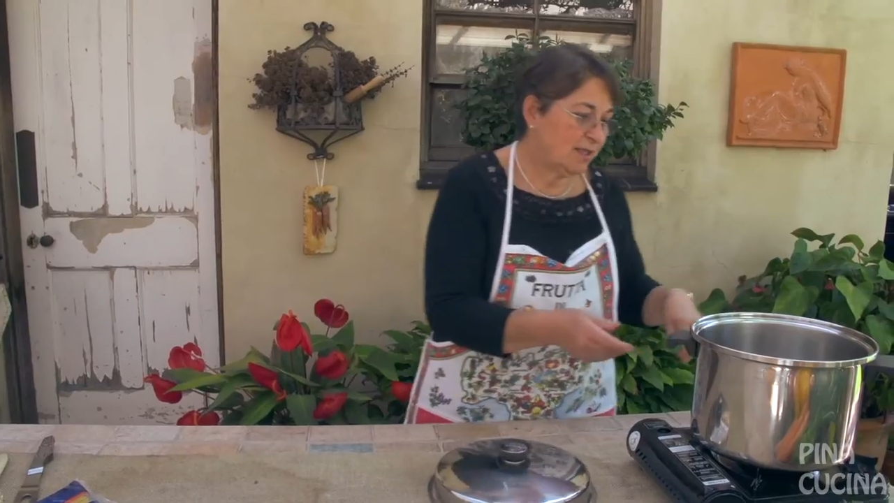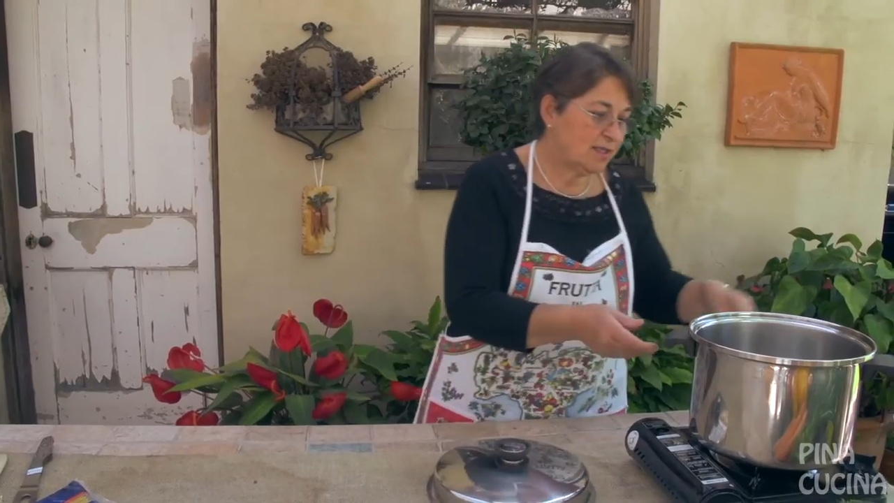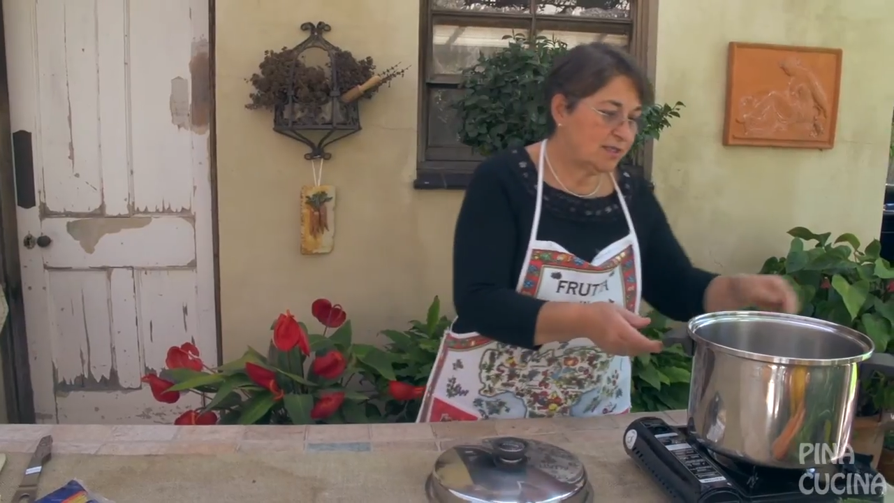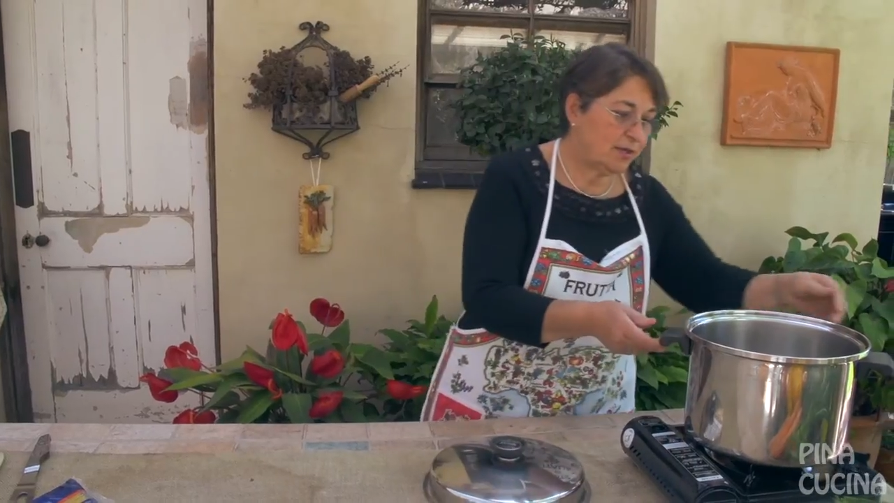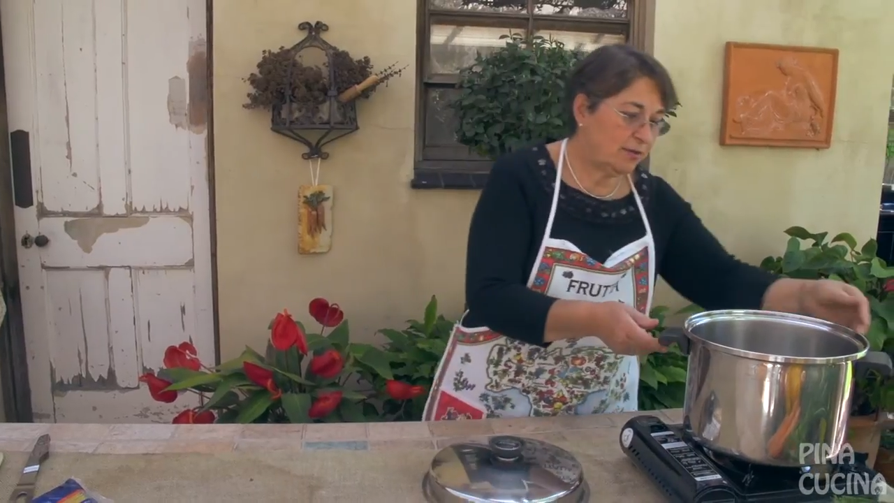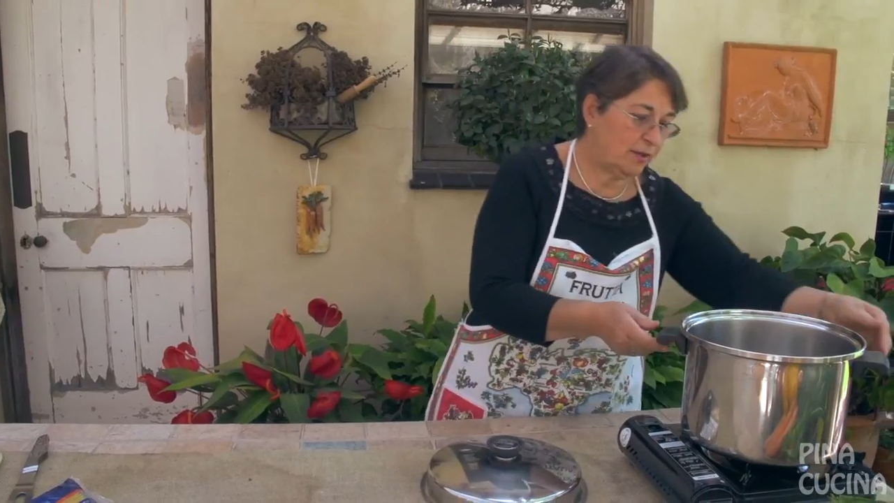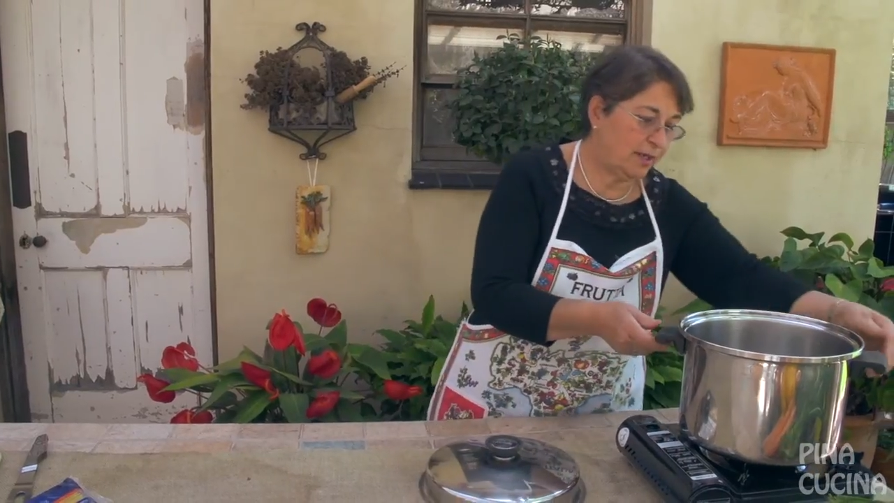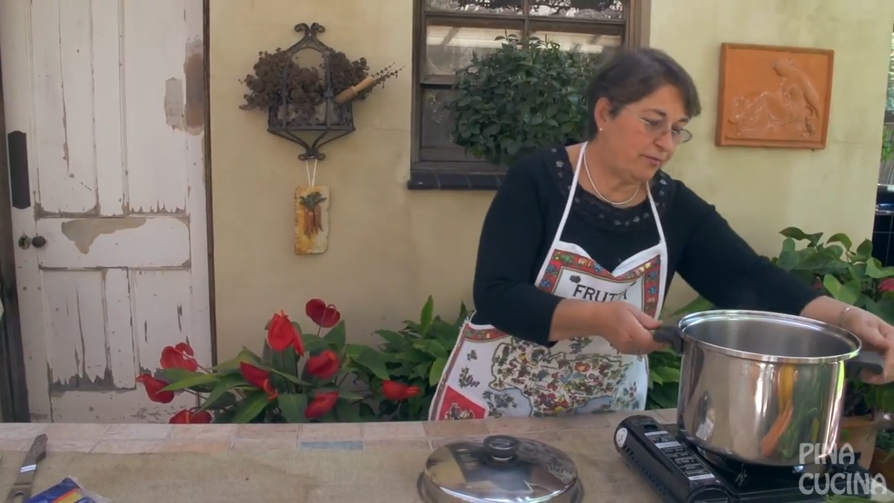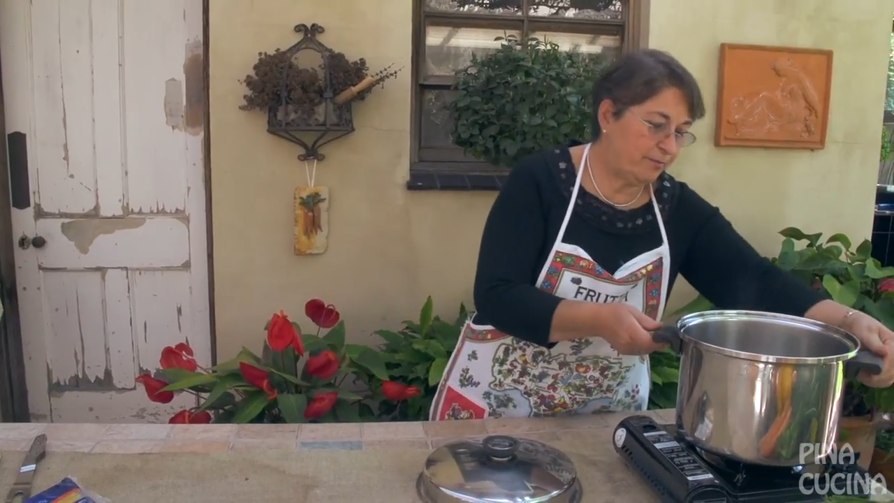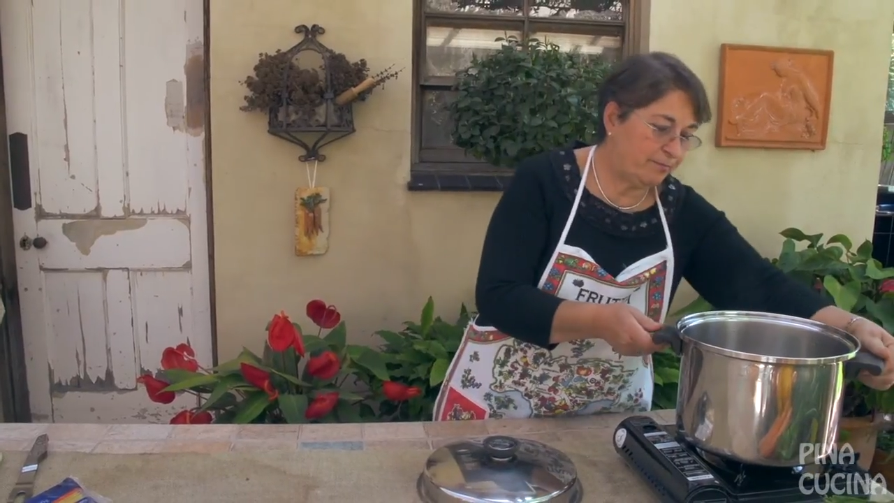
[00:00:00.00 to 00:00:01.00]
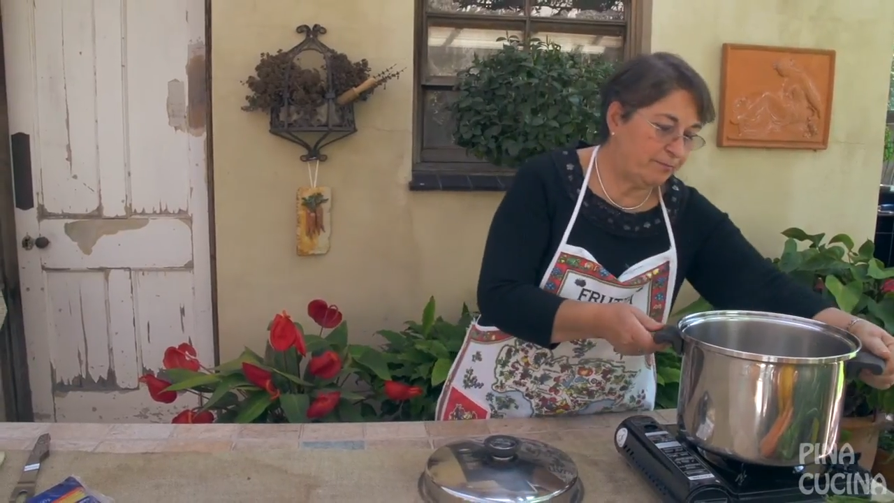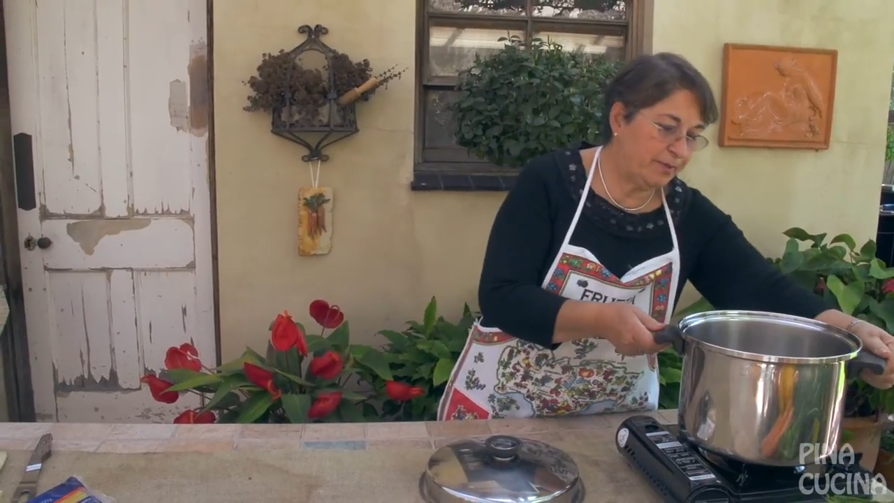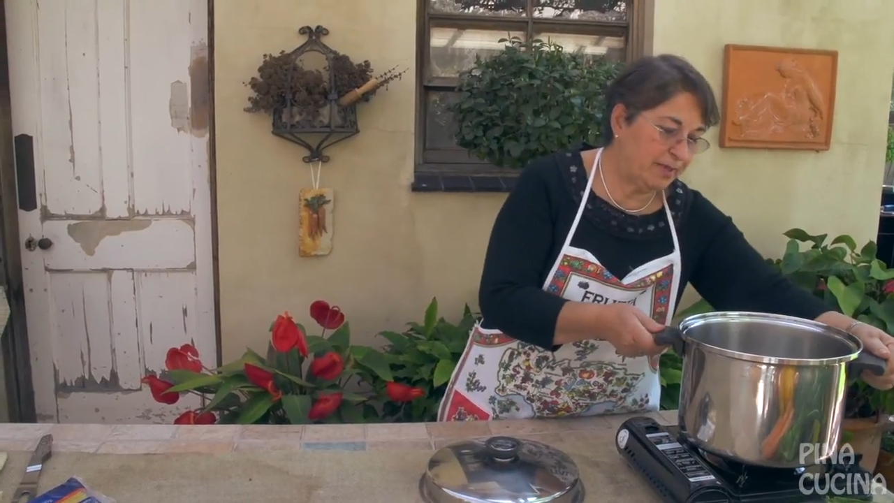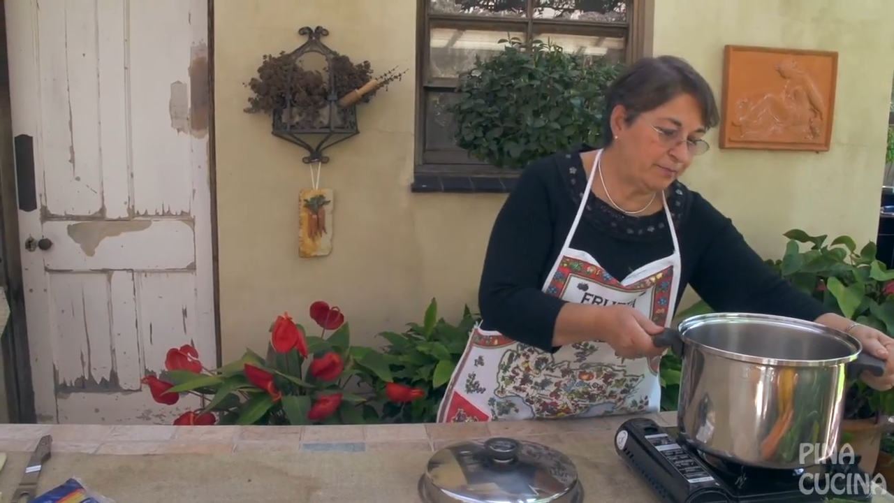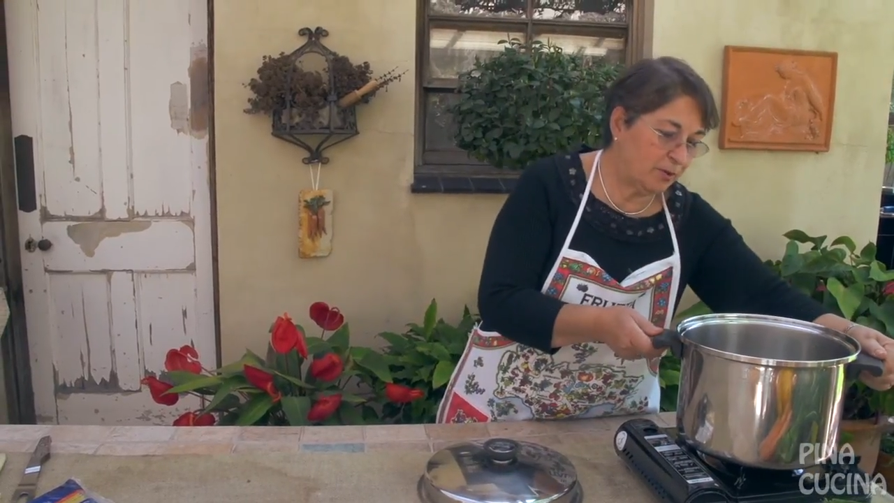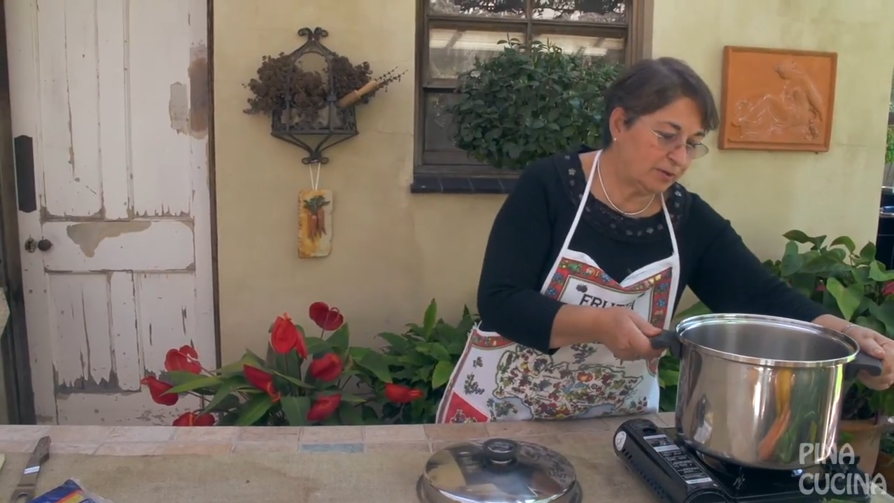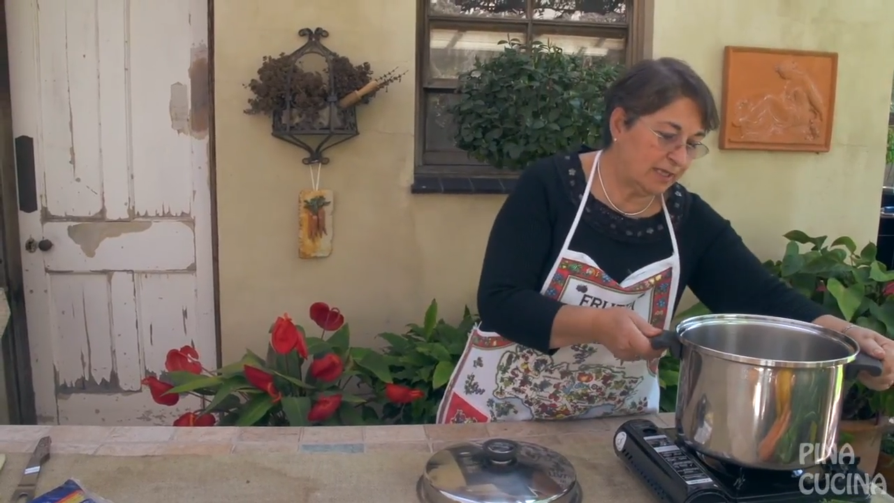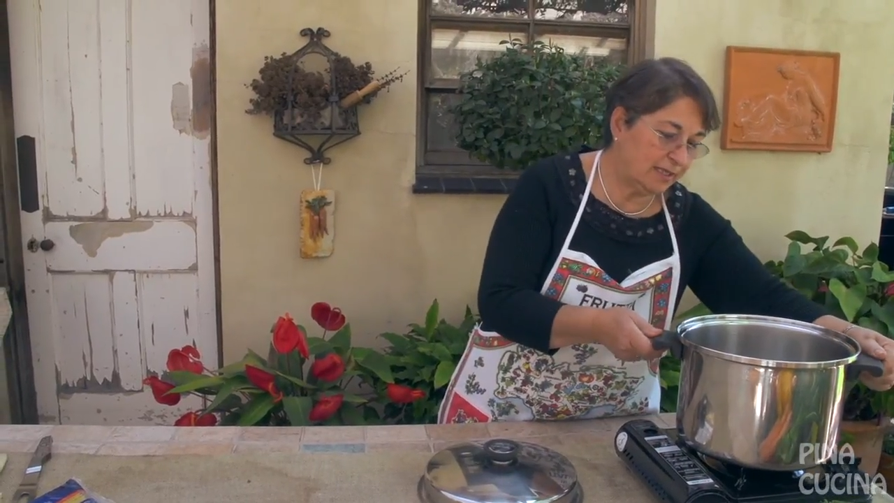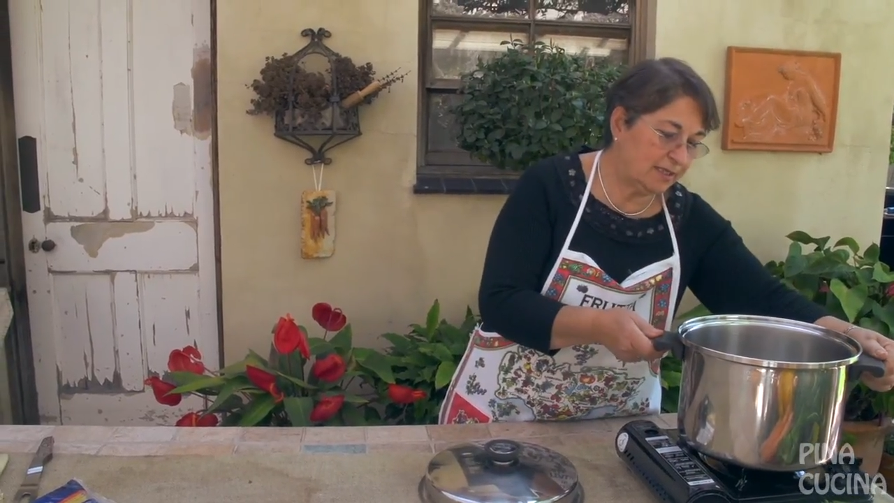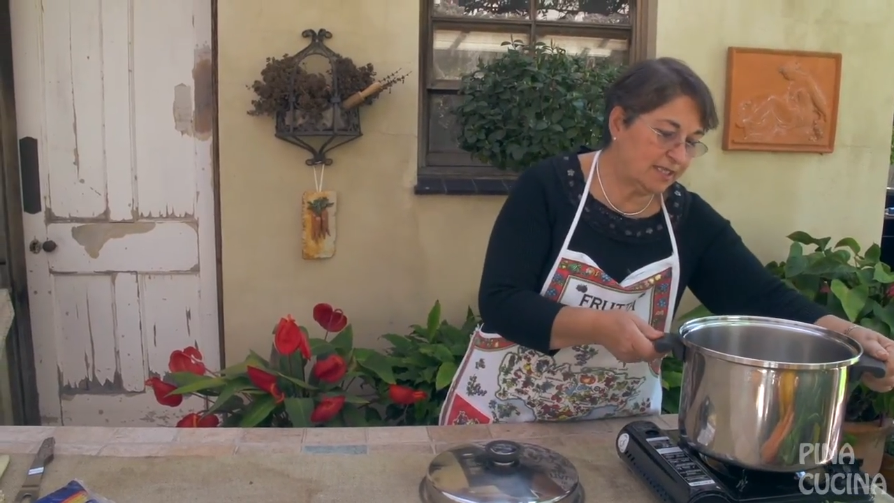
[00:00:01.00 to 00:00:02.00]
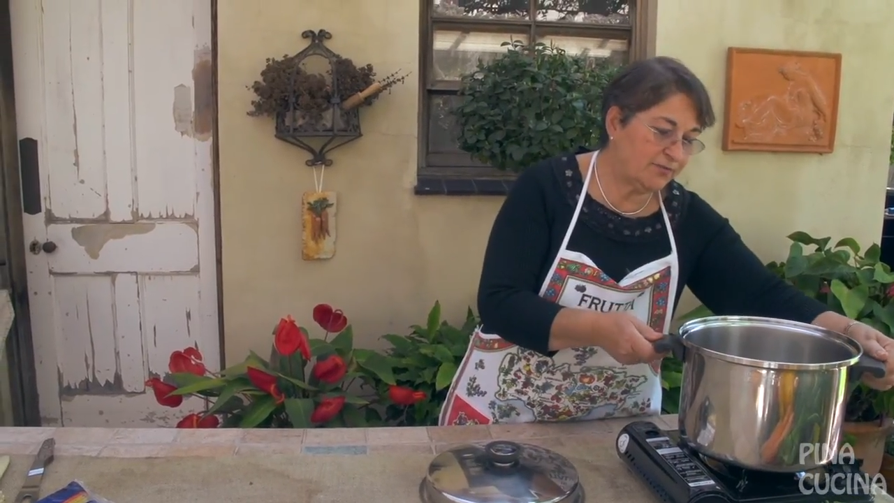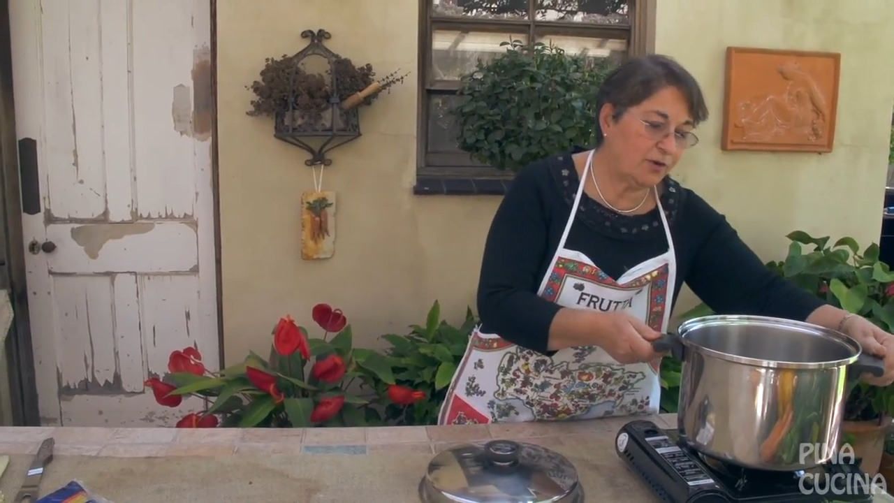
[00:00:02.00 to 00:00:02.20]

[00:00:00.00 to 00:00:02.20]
So you'll have a big pot like this for